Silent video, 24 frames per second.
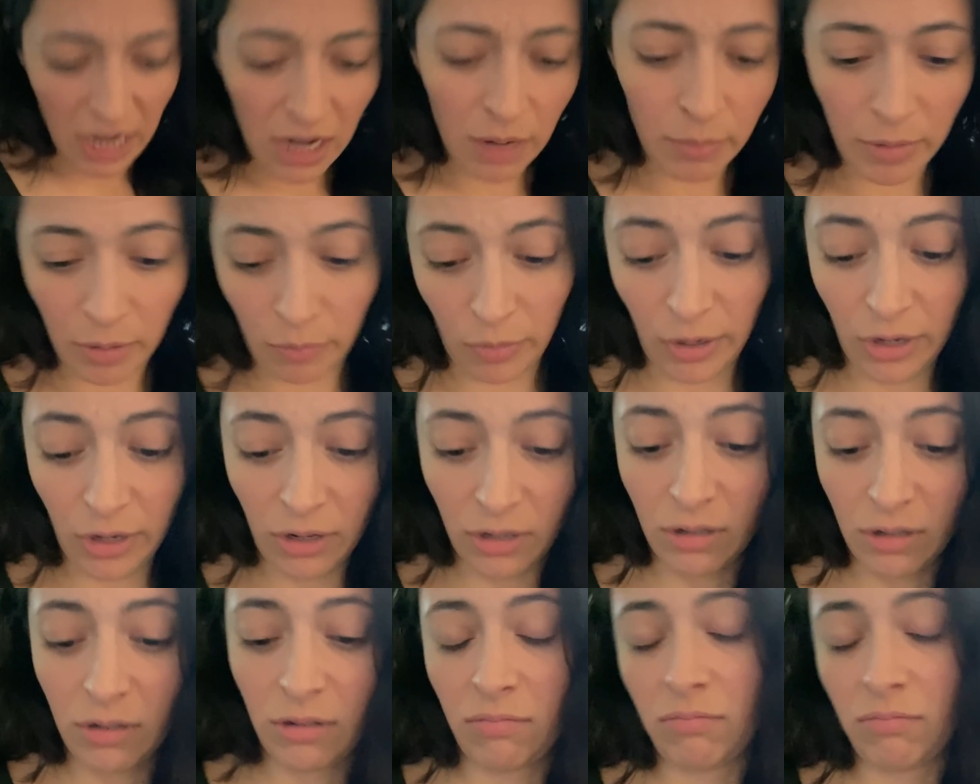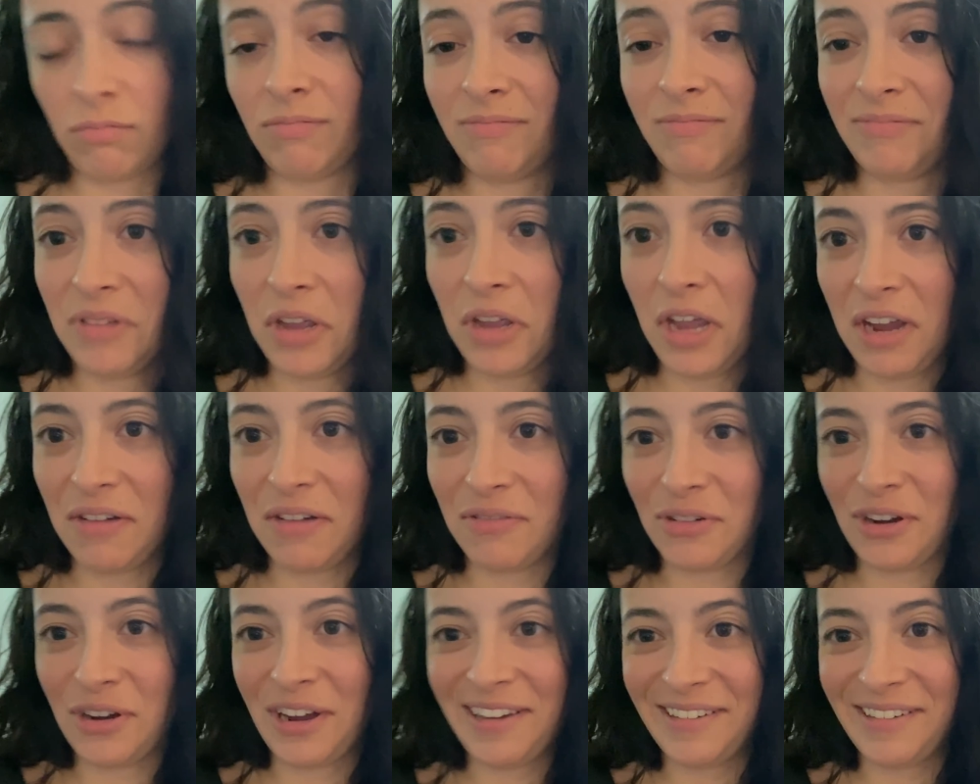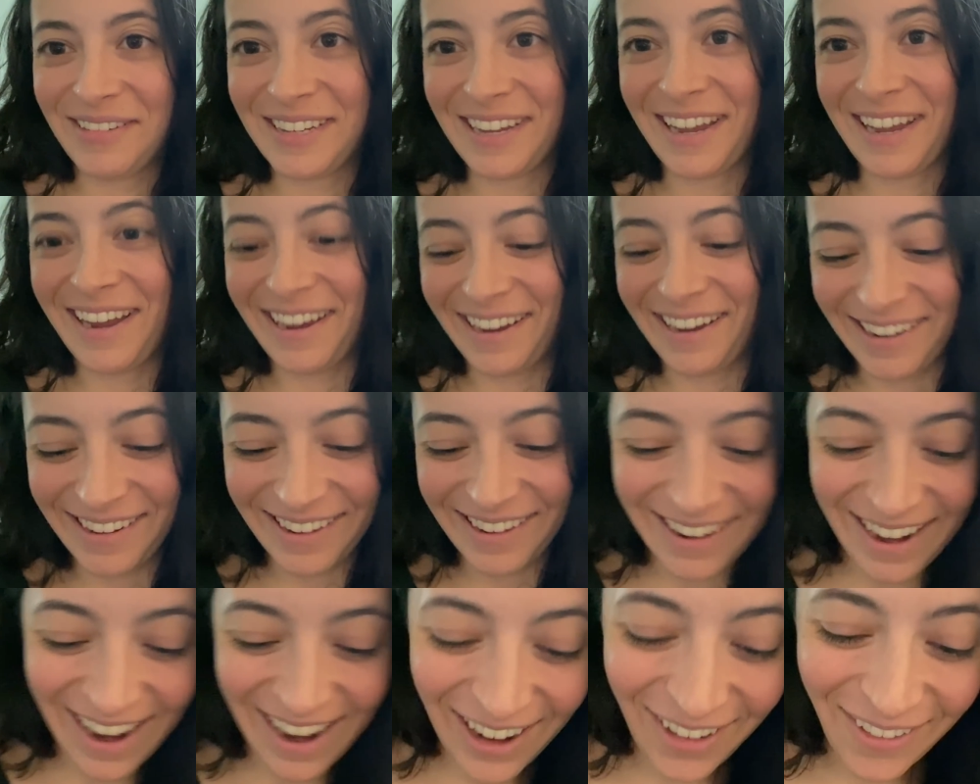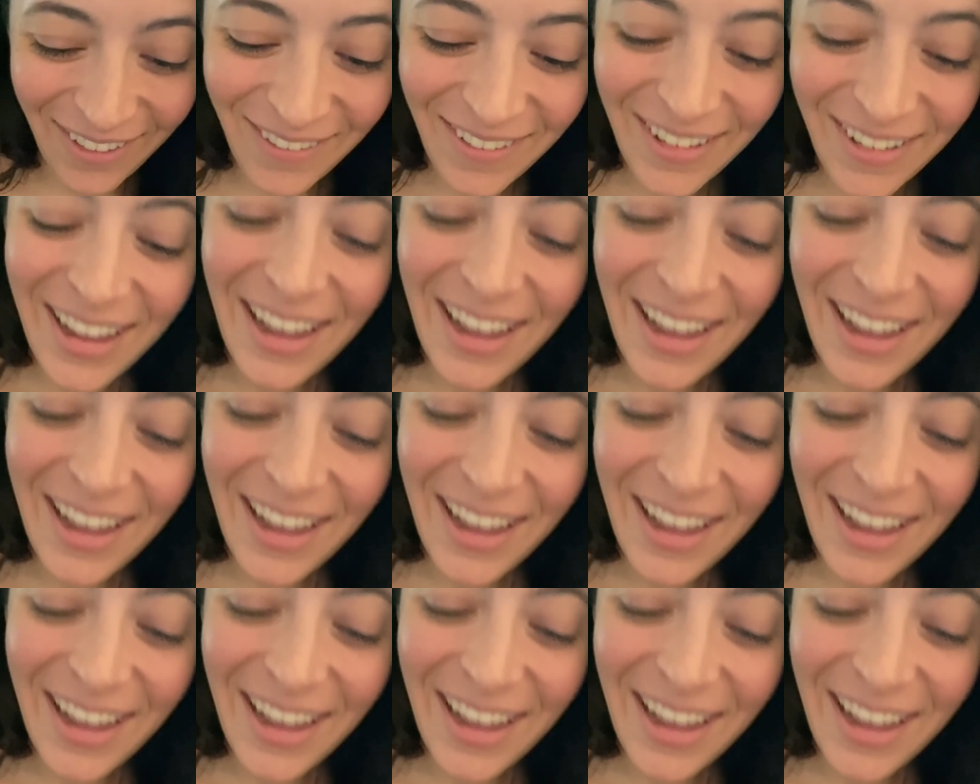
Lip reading: I mean, we cook every day now,